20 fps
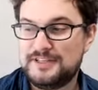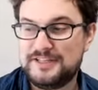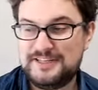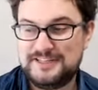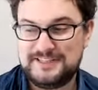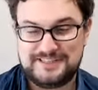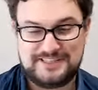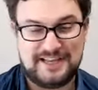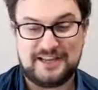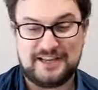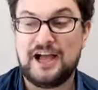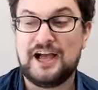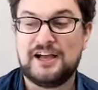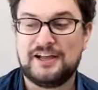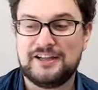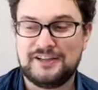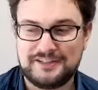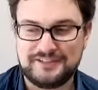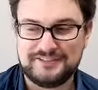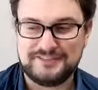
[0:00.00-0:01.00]
He's like, "Ah,
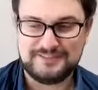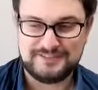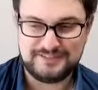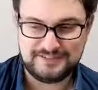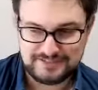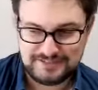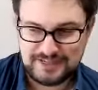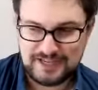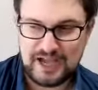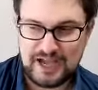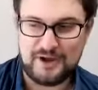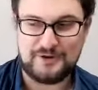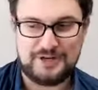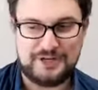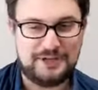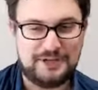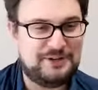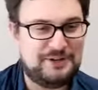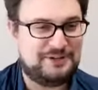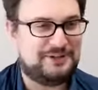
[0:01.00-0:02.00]
how are
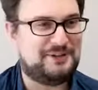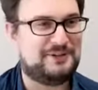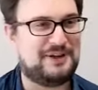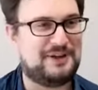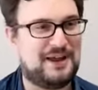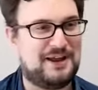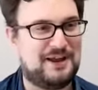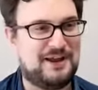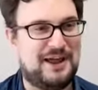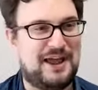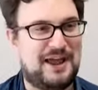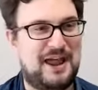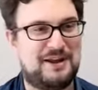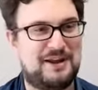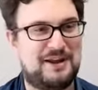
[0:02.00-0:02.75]
you?" and I'm